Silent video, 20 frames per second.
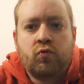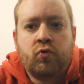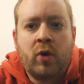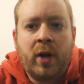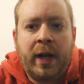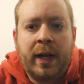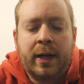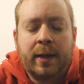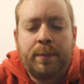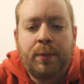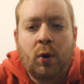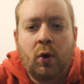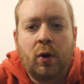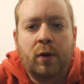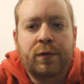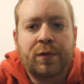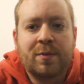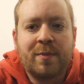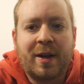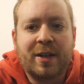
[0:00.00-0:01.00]
Really
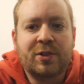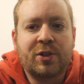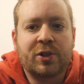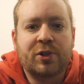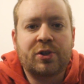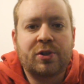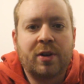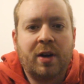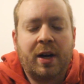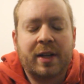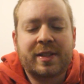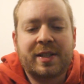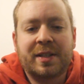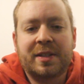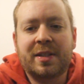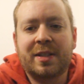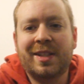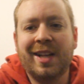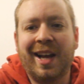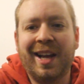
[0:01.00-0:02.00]
poor from Manchester
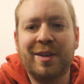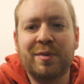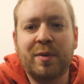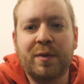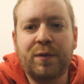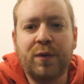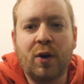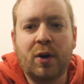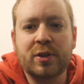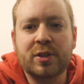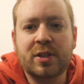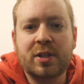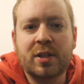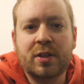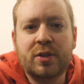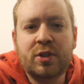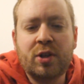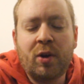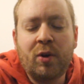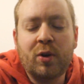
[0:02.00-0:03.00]
United today. We've lost
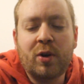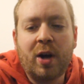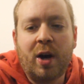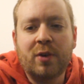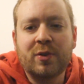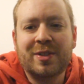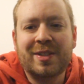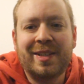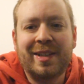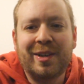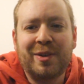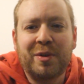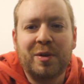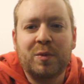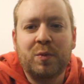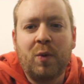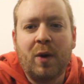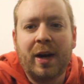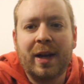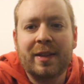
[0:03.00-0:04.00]
2-0
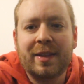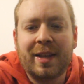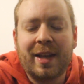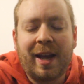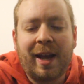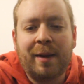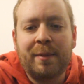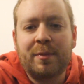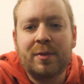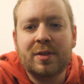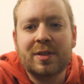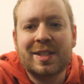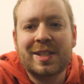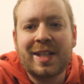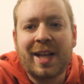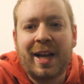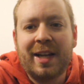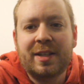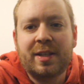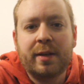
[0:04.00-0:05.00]
away at the Emirates
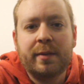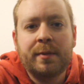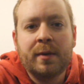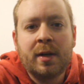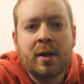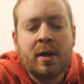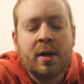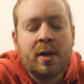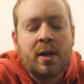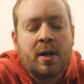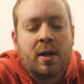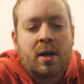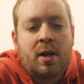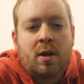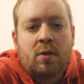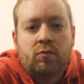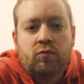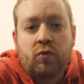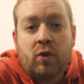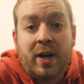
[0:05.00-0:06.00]
Stadium.
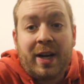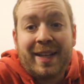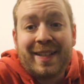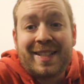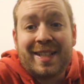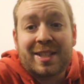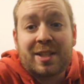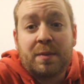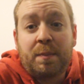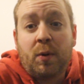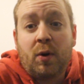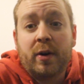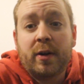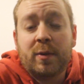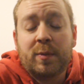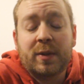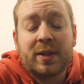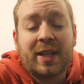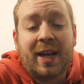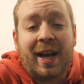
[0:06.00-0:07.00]
Really
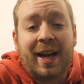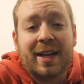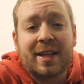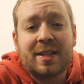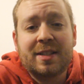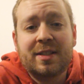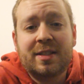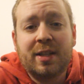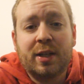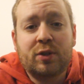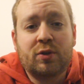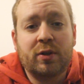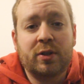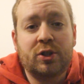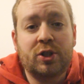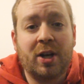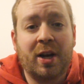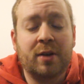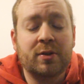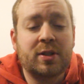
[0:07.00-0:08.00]
disappointed with that,
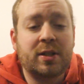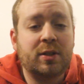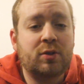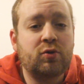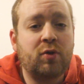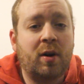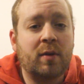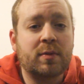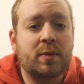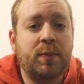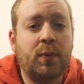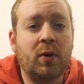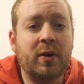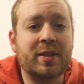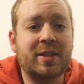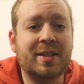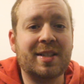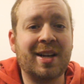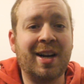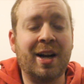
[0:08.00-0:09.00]
considering Chelsea dropped
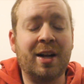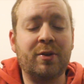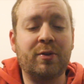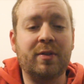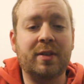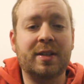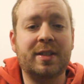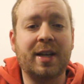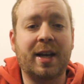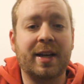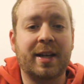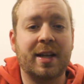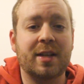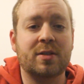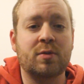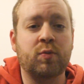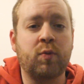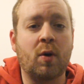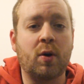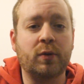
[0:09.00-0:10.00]
points earlier in the day
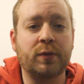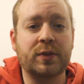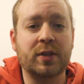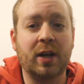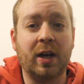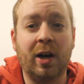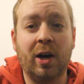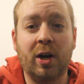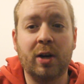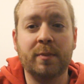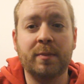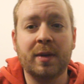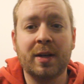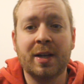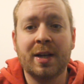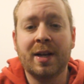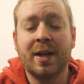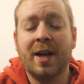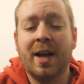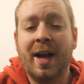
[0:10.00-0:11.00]
against Wolves at home,
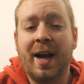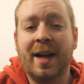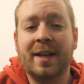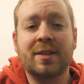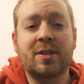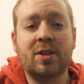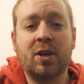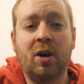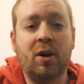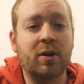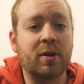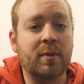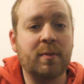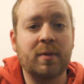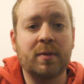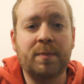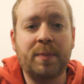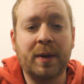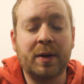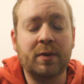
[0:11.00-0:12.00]
and
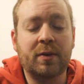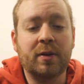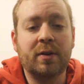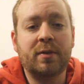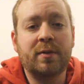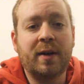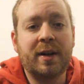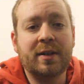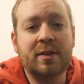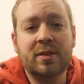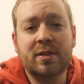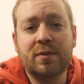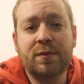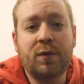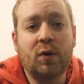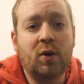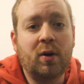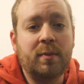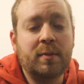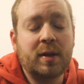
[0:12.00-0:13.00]
Tottenham have been on horrendous
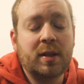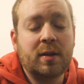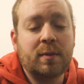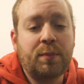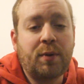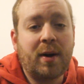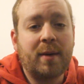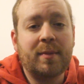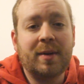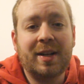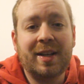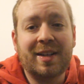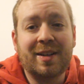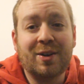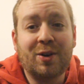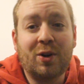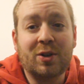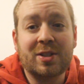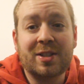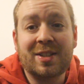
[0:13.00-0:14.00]
form in the Premier League
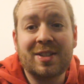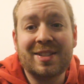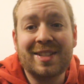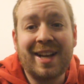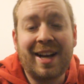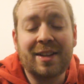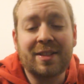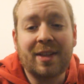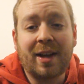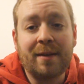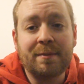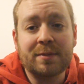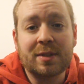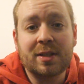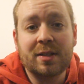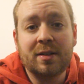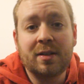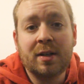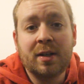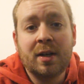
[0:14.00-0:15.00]
and lost to
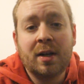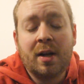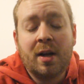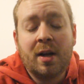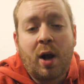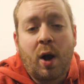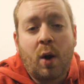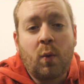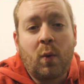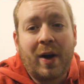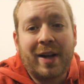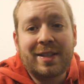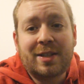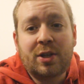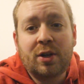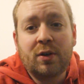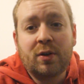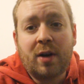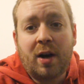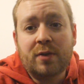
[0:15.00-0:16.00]
Southampton away
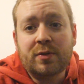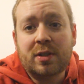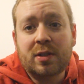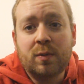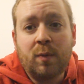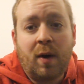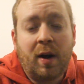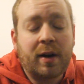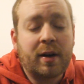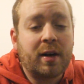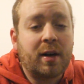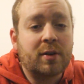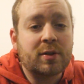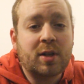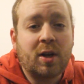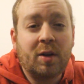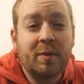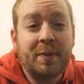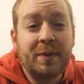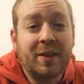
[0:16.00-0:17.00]
2-1. I
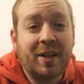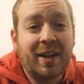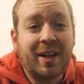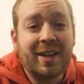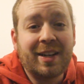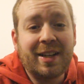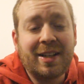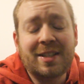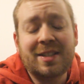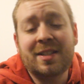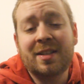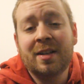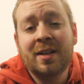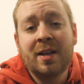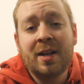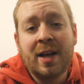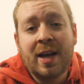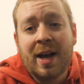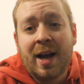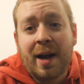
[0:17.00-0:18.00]
was hoping that at least
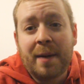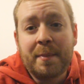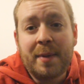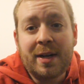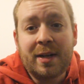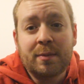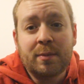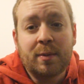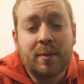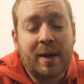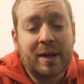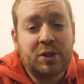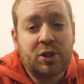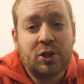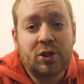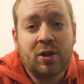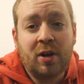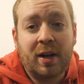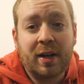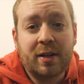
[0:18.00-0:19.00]
a minimum
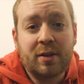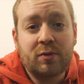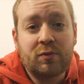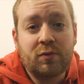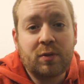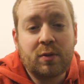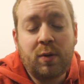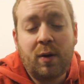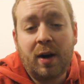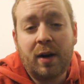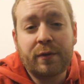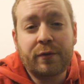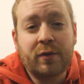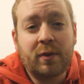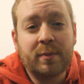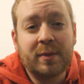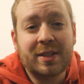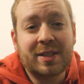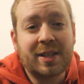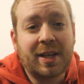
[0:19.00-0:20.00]
Manchester United could require
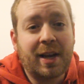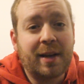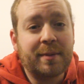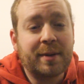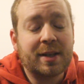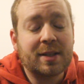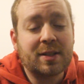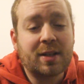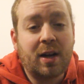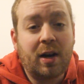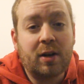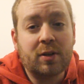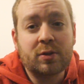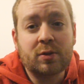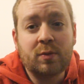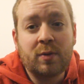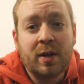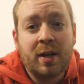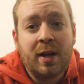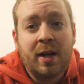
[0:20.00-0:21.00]
from this game against
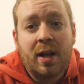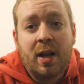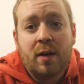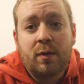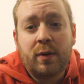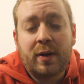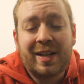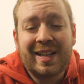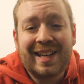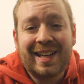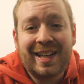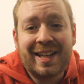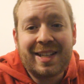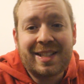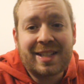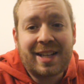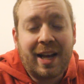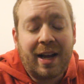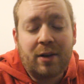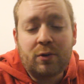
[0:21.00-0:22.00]
Arsenal. If we could at
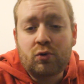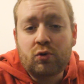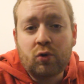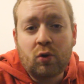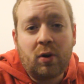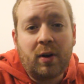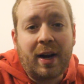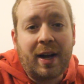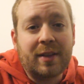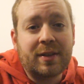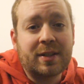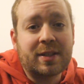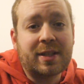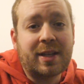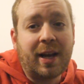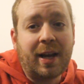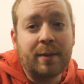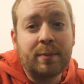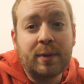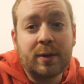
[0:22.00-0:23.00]
least get a draw out of this
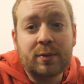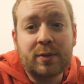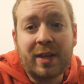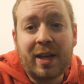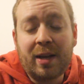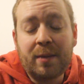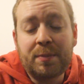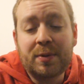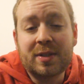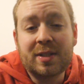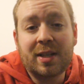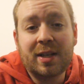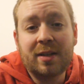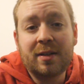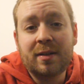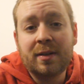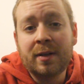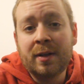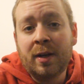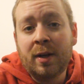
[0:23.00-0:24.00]
game, it would keep us
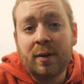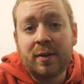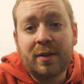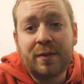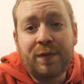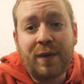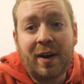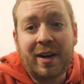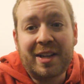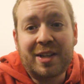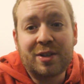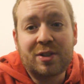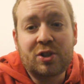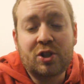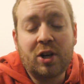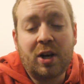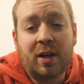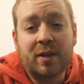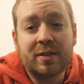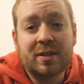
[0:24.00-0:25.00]
in with a very good
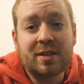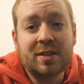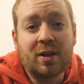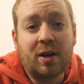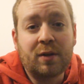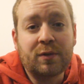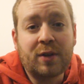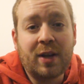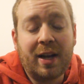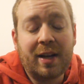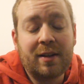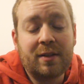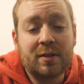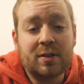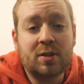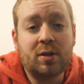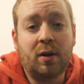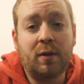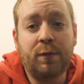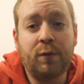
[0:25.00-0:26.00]
chance of getting in
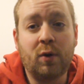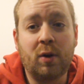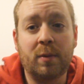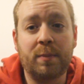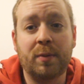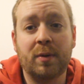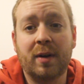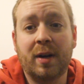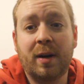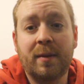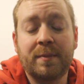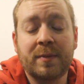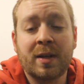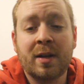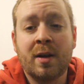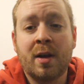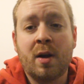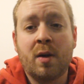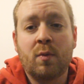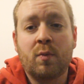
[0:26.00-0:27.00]
the top four. But
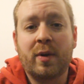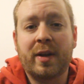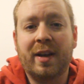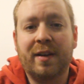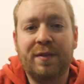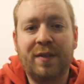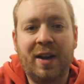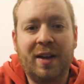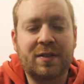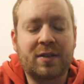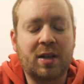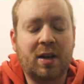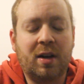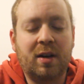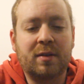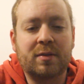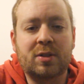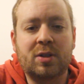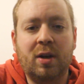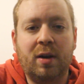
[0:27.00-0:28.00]
we have left
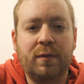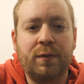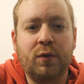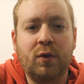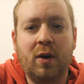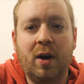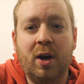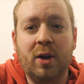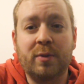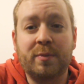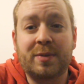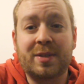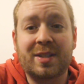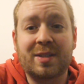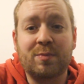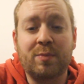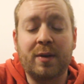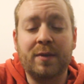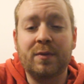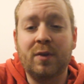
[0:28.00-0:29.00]
our top four
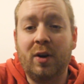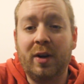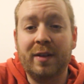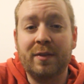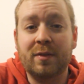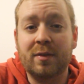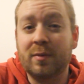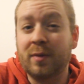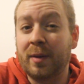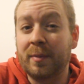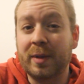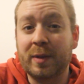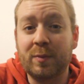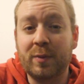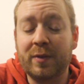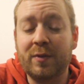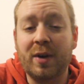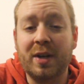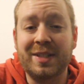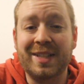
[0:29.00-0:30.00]
hopes. We
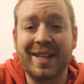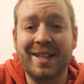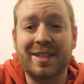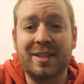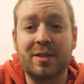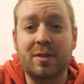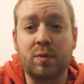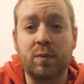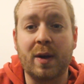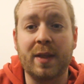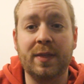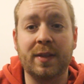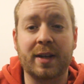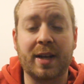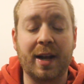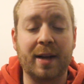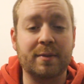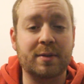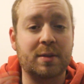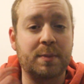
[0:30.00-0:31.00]
really needed to win the
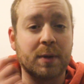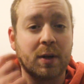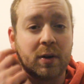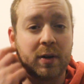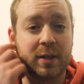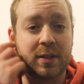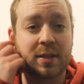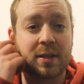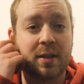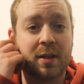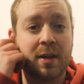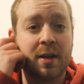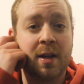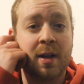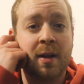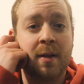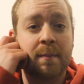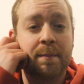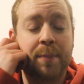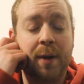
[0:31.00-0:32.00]
game, to be honest.
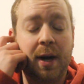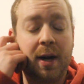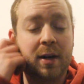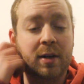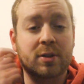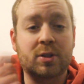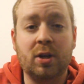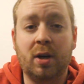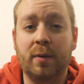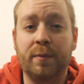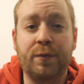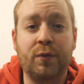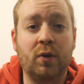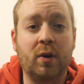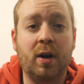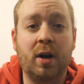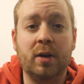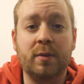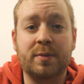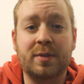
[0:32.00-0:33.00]
But our top
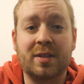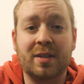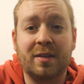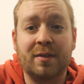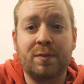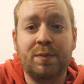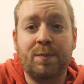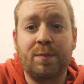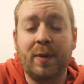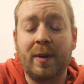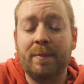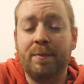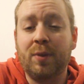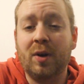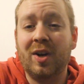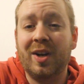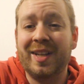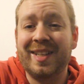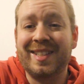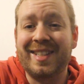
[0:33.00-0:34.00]
four hopes have been
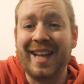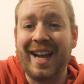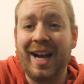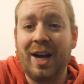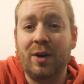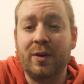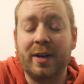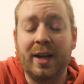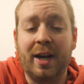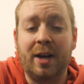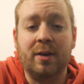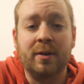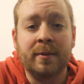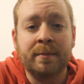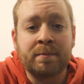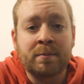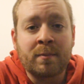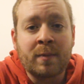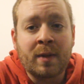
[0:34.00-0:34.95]
put in doubt now.